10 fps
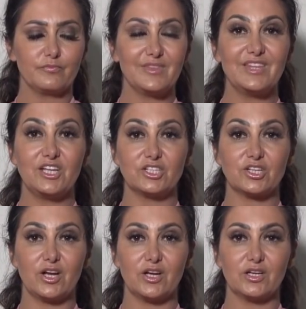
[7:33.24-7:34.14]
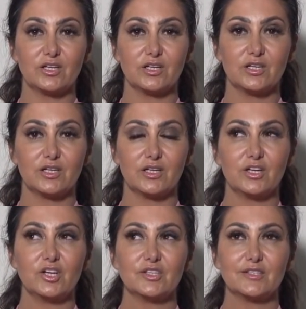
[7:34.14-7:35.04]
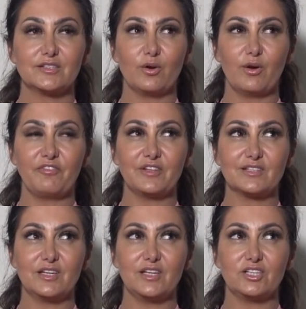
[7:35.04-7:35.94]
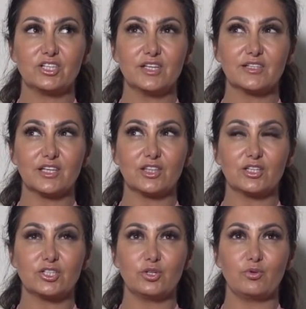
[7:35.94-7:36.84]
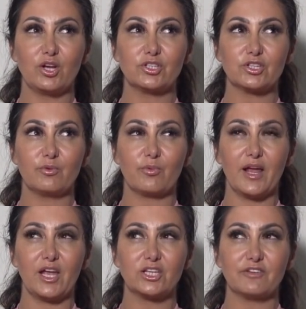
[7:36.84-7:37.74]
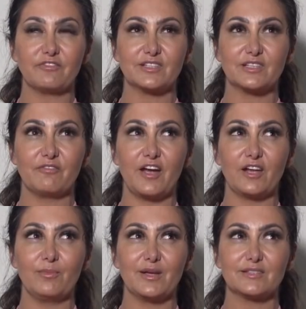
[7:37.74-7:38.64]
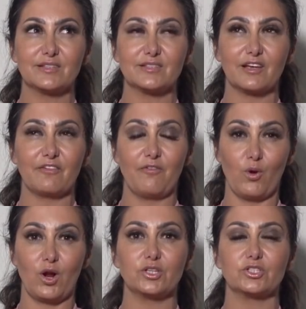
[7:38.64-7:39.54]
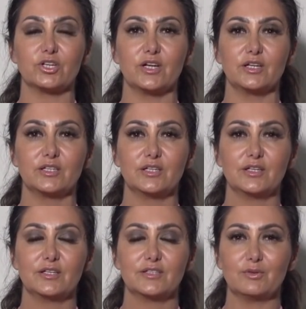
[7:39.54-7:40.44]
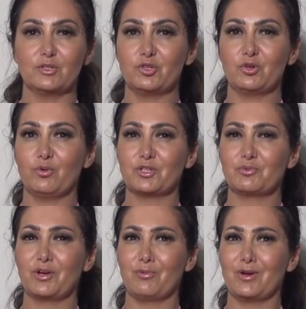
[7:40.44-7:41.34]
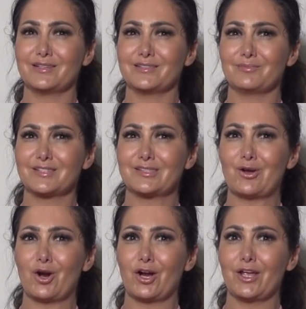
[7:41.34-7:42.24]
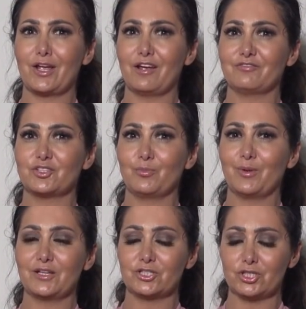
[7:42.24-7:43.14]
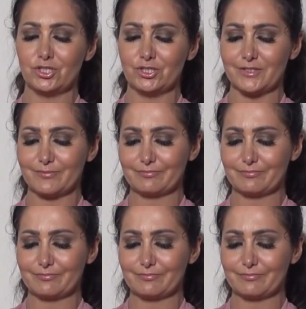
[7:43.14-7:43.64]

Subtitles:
Ninja. So if it's the Ninja, it's like the 200 range. If it's the Vitamix, it's like 400. So I don't know which one it was. I'm sorry. I have two blenders.